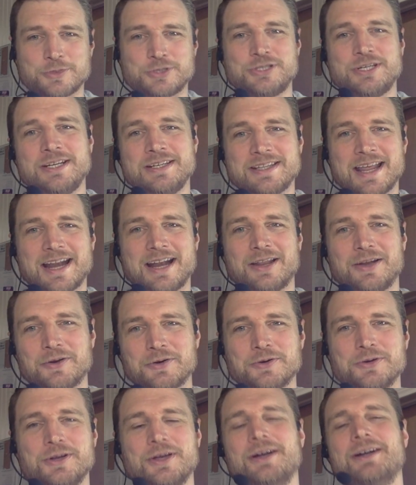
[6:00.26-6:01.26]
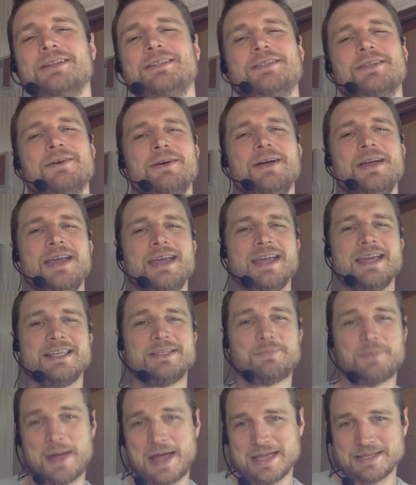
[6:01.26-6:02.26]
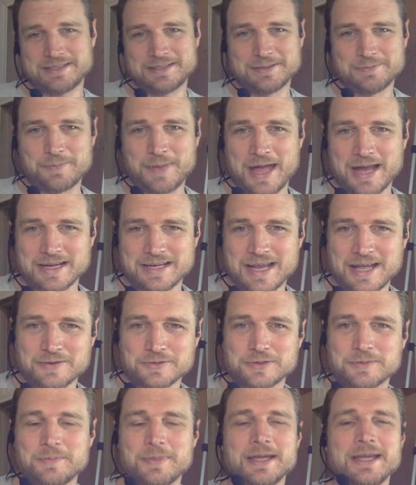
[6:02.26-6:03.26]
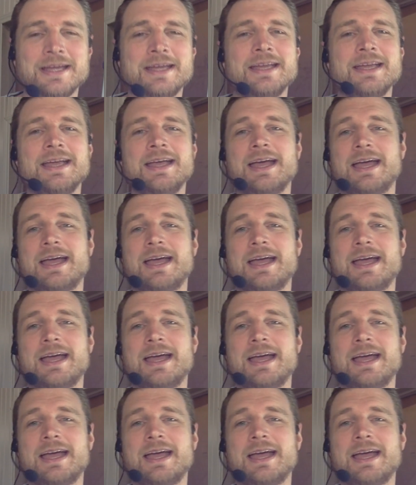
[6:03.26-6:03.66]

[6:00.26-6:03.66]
machine that I learned on, so he's passed it back down to me,